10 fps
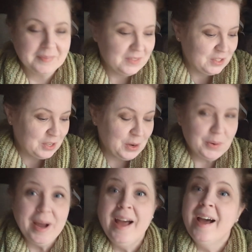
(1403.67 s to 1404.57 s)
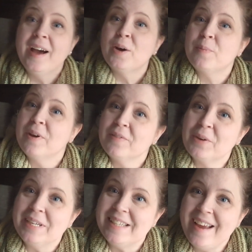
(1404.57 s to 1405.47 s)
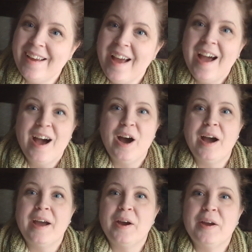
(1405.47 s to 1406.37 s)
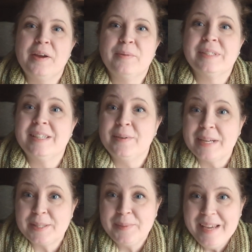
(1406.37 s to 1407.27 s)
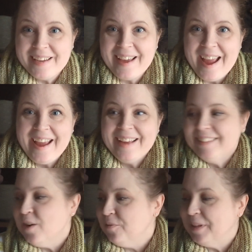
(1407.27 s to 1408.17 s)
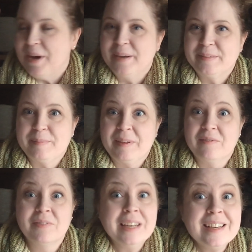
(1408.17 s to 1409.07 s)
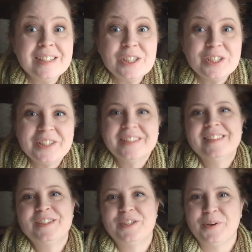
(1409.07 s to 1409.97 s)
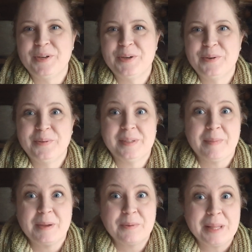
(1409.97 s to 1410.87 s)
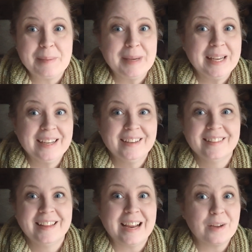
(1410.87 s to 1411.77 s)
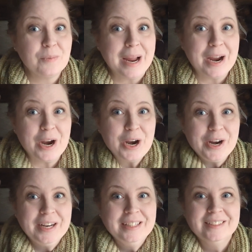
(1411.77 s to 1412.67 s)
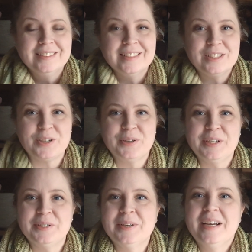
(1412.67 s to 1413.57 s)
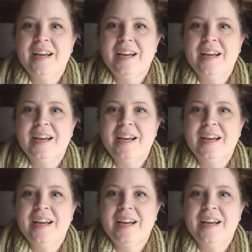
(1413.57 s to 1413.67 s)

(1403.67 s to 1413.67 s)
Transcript: So I hope you have a great day. I will see you next week, and hopefully I'll have something finished to show you, something really big that I can wear to show you.